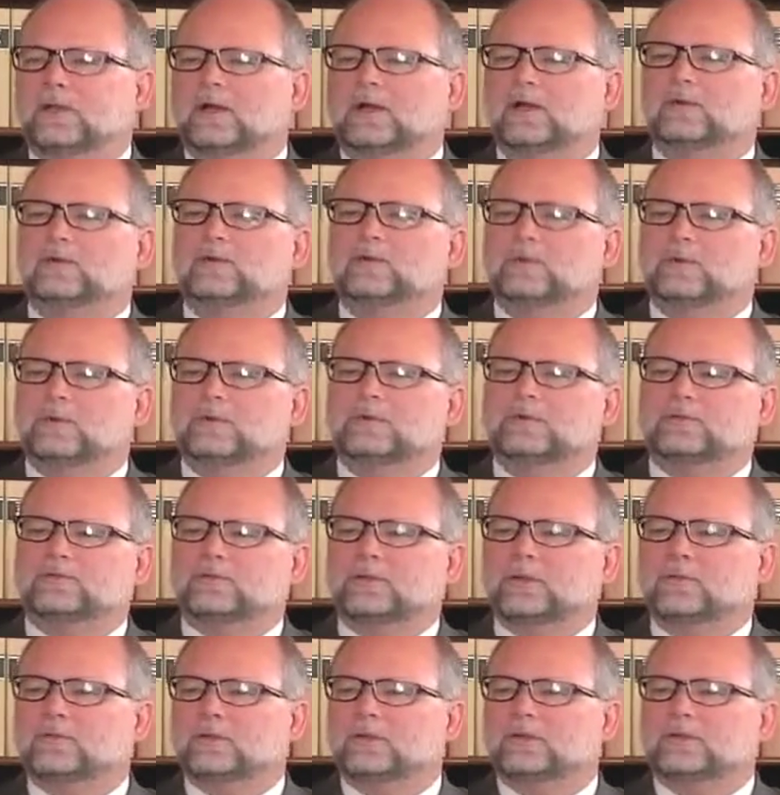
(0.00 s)
aren't doing the
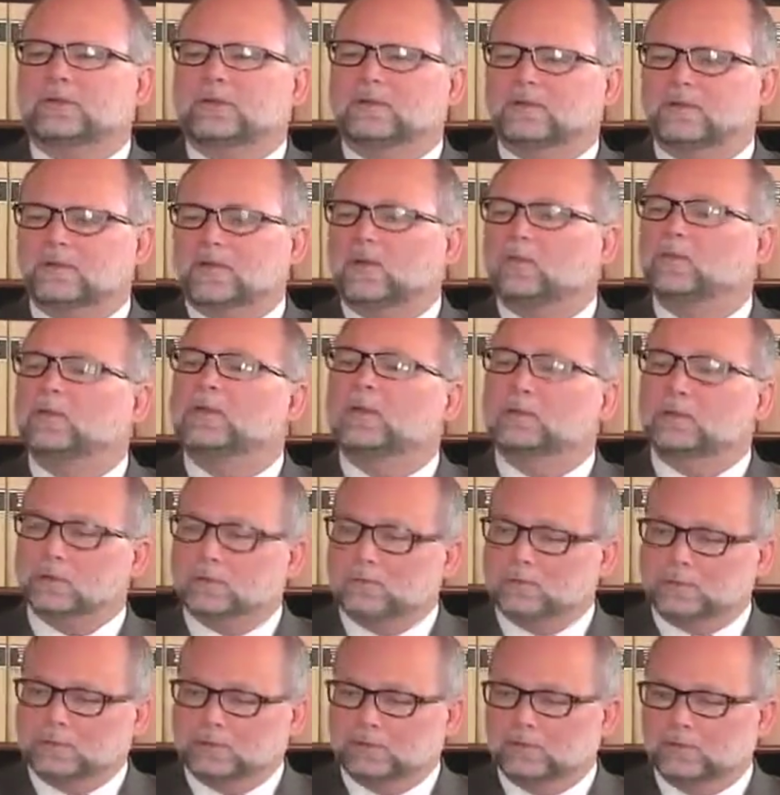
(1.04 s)
same thing that we
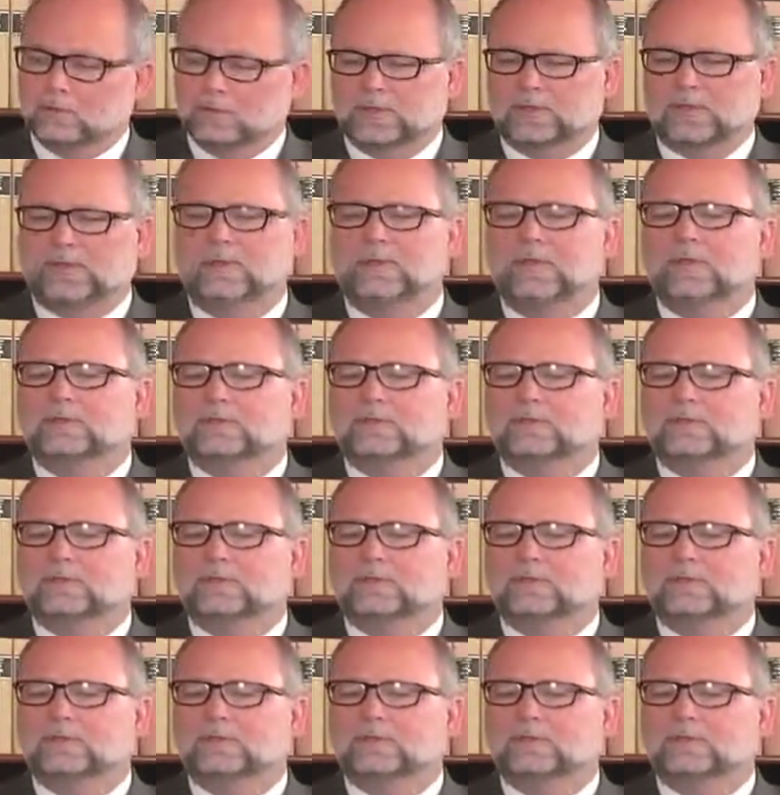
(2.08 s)
could be doing?